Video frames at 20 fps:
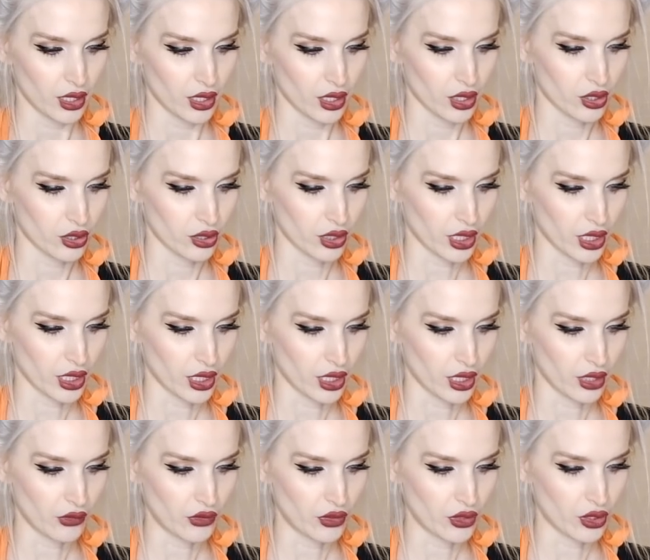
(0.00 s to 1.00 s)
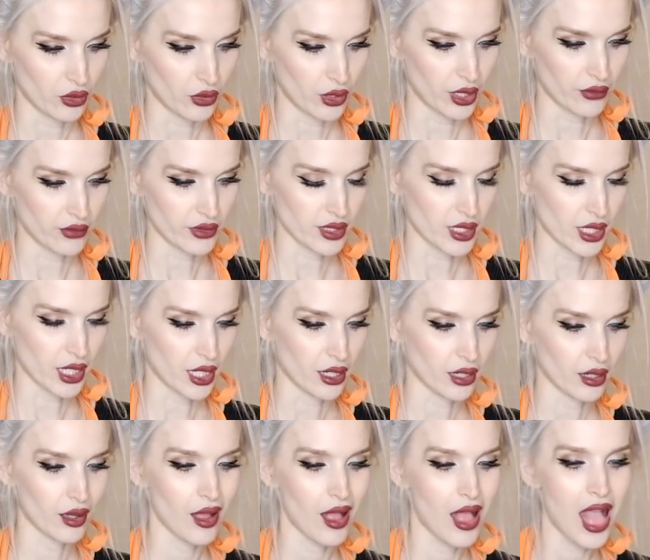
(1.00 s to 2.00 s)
cooking if you don't have a snack.